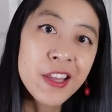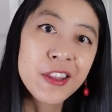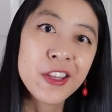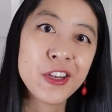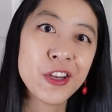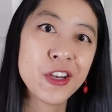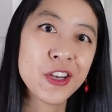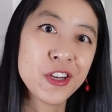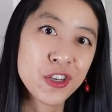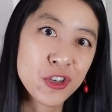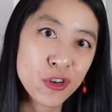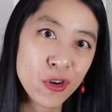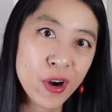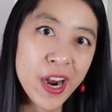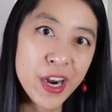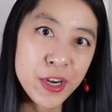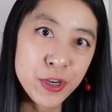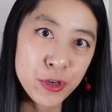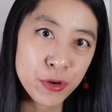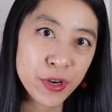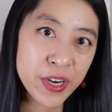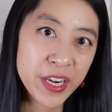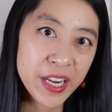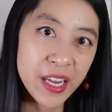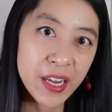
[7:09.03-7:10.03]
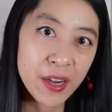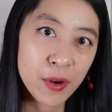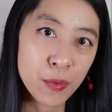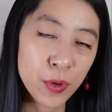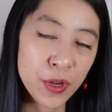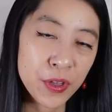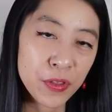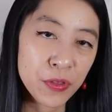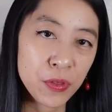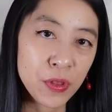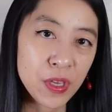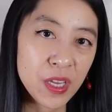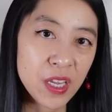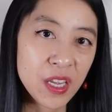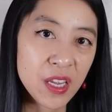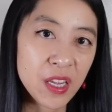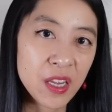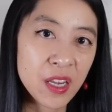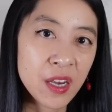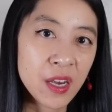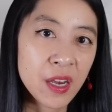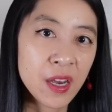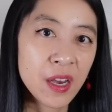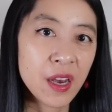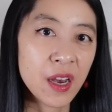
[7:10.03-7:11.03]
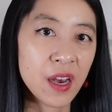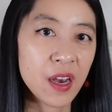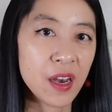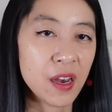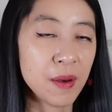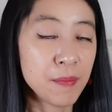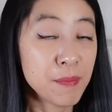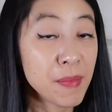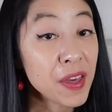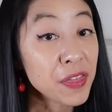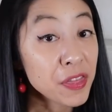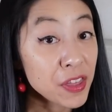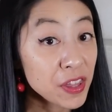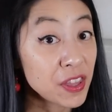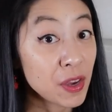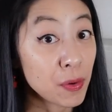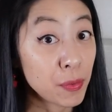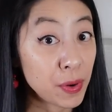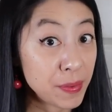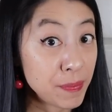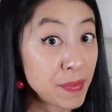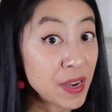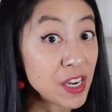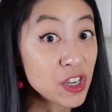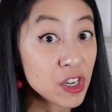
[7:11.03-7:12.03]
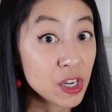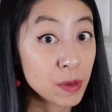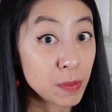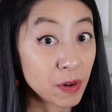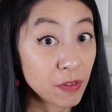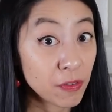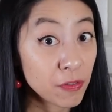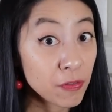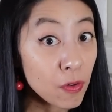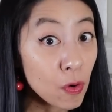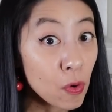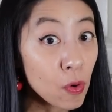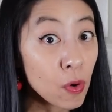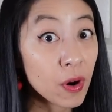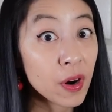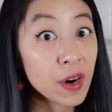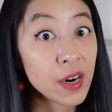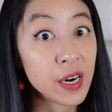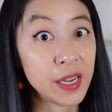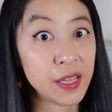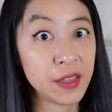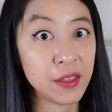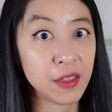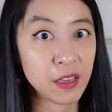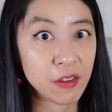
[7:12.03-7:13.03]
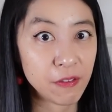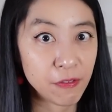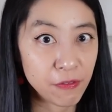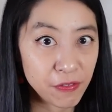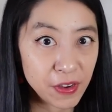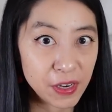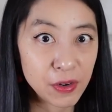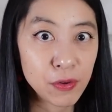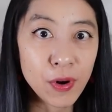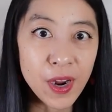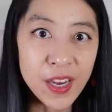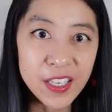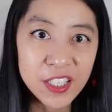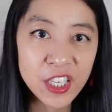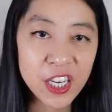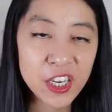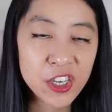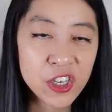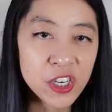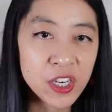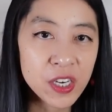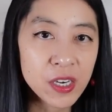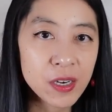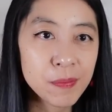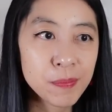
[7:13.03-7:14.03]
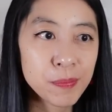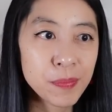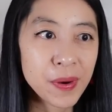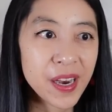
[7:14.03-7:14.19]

then you can try treating it with the uh, method that we mentioned before in the fin rot section.